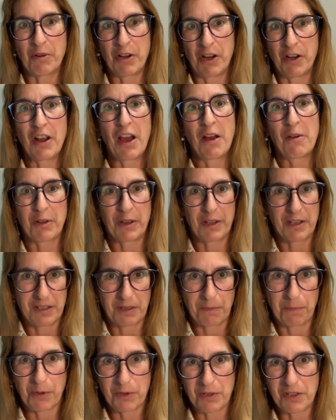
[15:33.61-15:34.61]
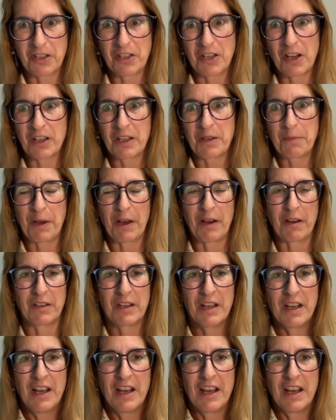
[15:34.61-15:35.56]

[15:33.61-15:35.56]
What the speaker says: We are not really supposed to talk about